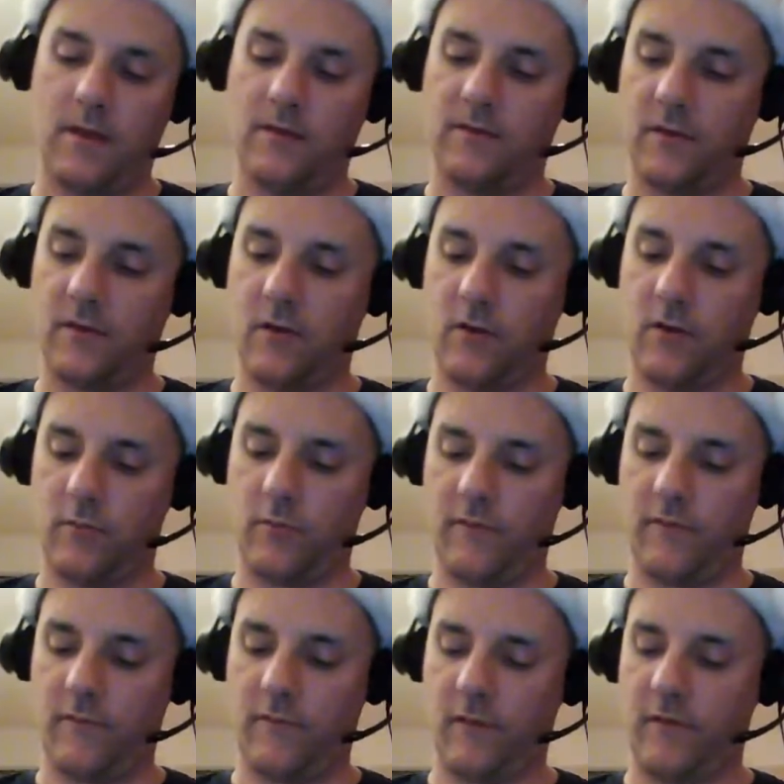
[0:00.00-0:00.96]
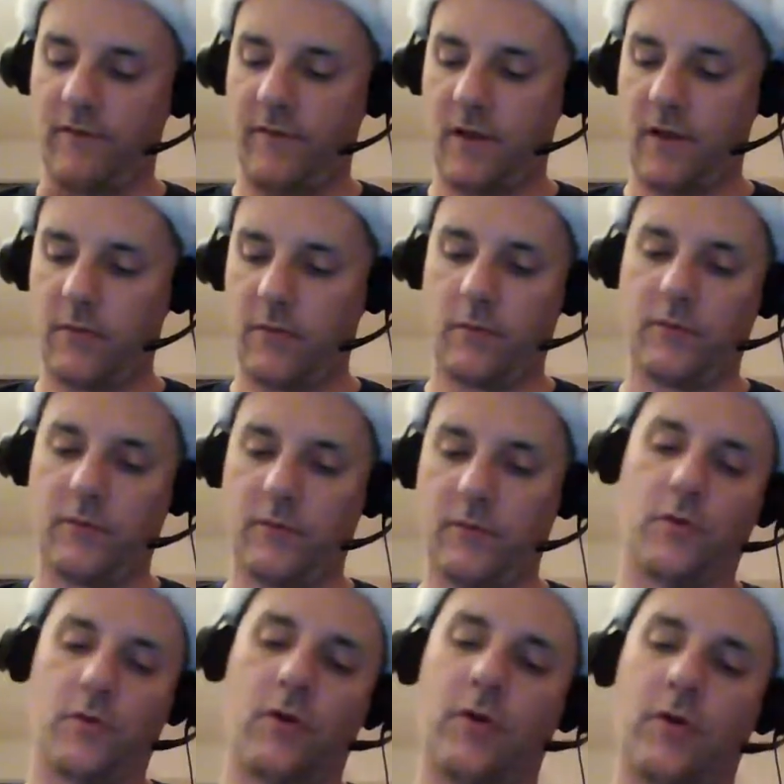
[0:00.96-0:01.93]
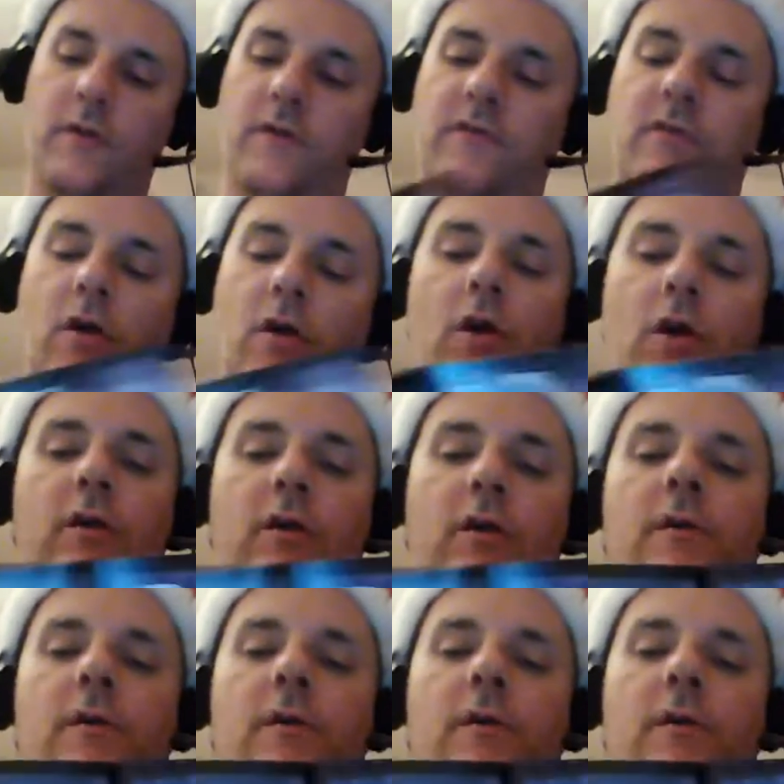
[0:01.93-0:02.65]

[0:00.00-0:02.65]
So we are following what's going on in this ark.